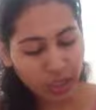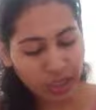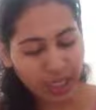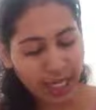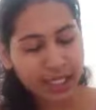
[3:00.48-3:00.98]

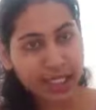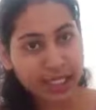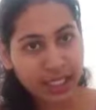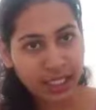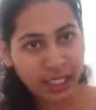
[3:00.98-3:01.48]
is lined
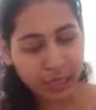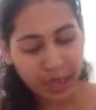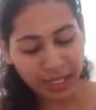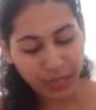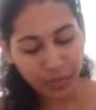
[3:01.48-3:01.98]
internal
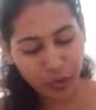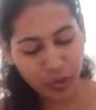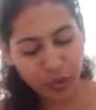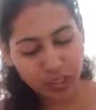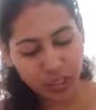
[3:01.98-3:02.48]
by the
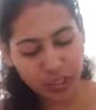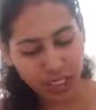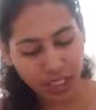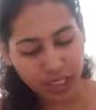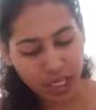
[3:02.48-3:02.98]
mucosal
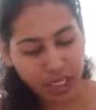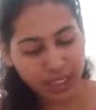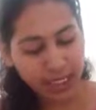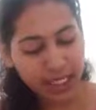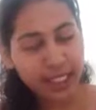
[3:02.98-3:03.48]
cells
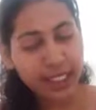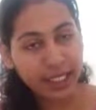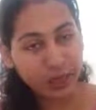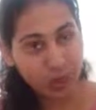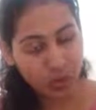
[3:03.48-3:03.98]

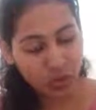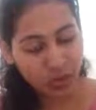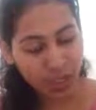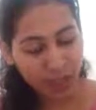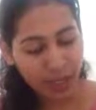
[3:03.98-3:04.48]
secreting the
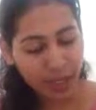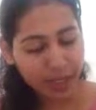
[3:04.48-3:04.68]
mucosa